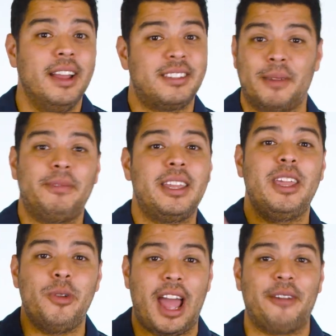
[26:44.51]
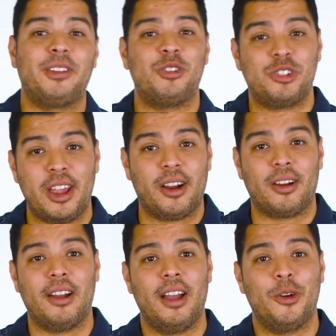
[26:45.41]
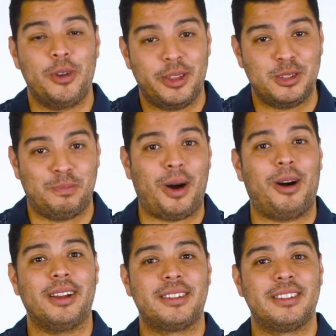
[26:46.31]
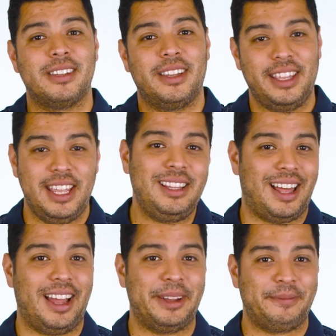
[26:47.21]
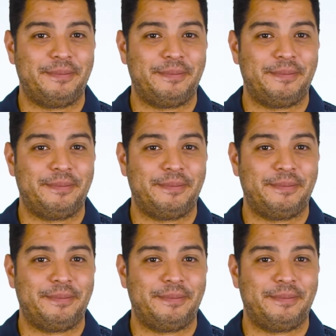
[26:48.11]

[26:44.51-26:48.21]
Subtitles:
something he would have to share with his boss, Eli.